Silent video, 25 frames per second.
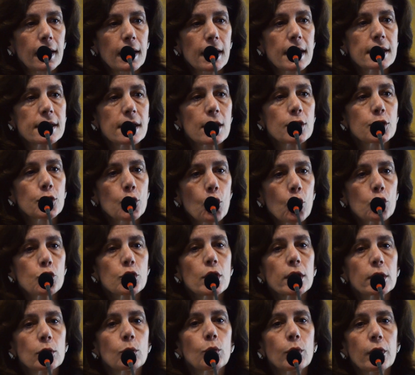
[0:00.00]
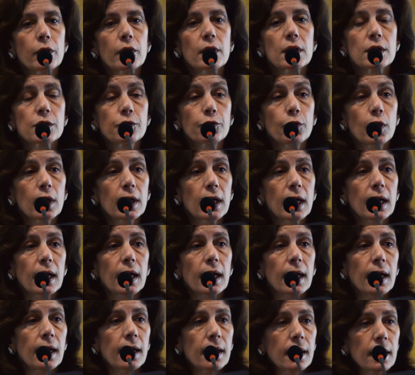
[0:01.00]
is associated with this very
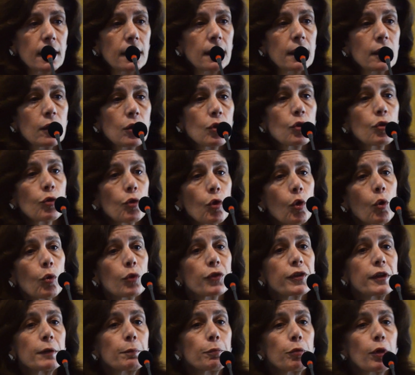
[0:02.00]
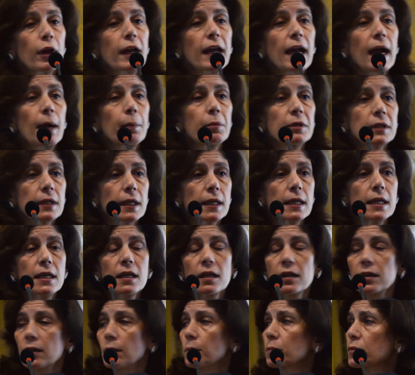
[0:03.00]
high growth in per capita
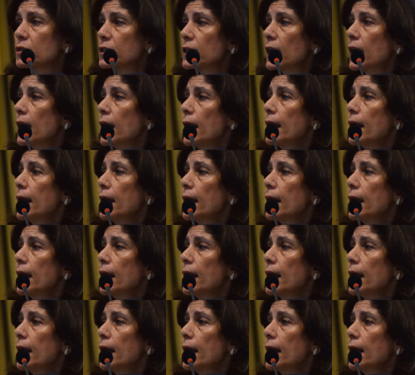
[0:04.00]
incomes.